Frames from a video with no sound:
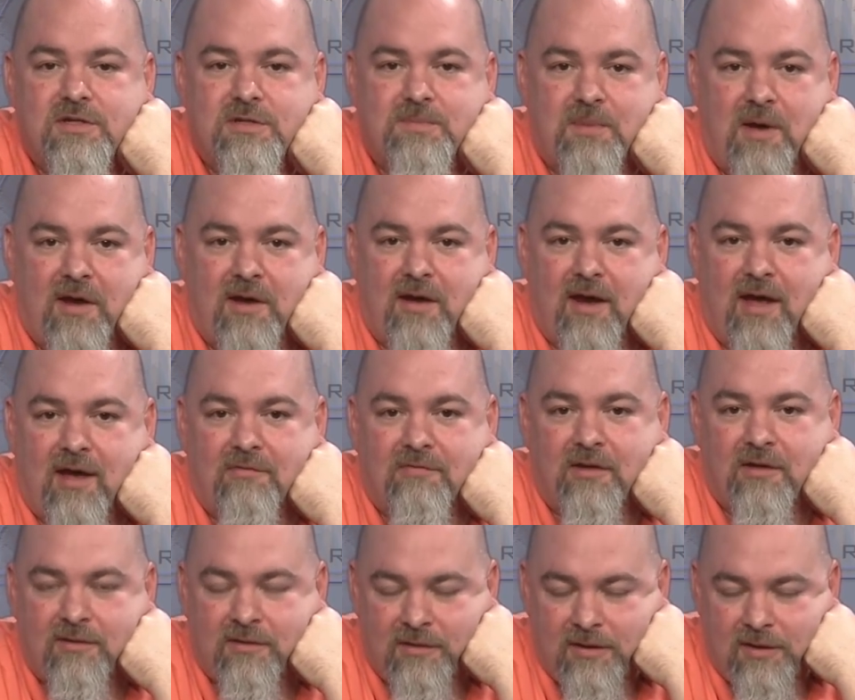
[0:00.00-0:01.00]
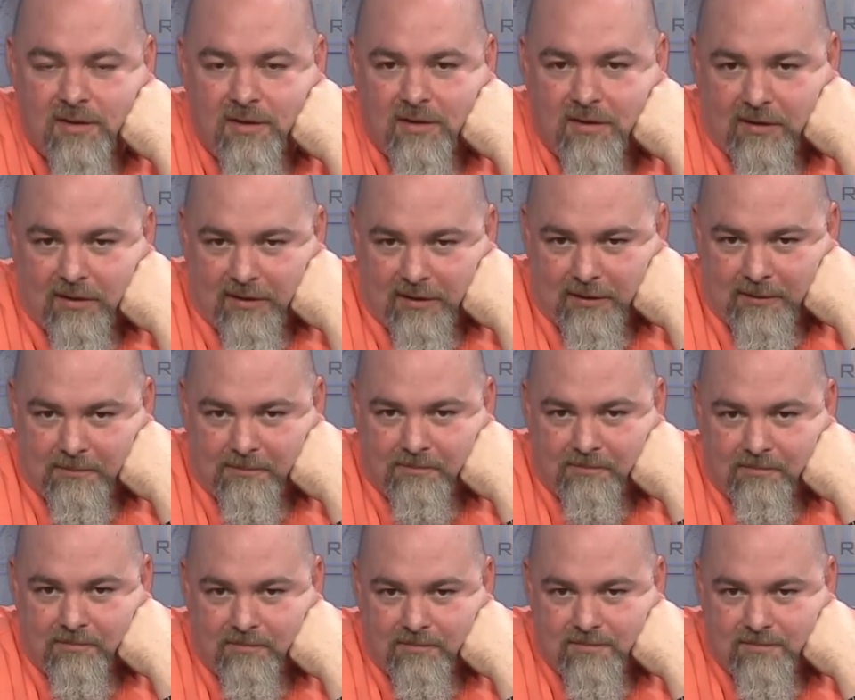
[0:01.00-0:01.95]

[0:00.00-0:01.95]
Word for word: despite having um,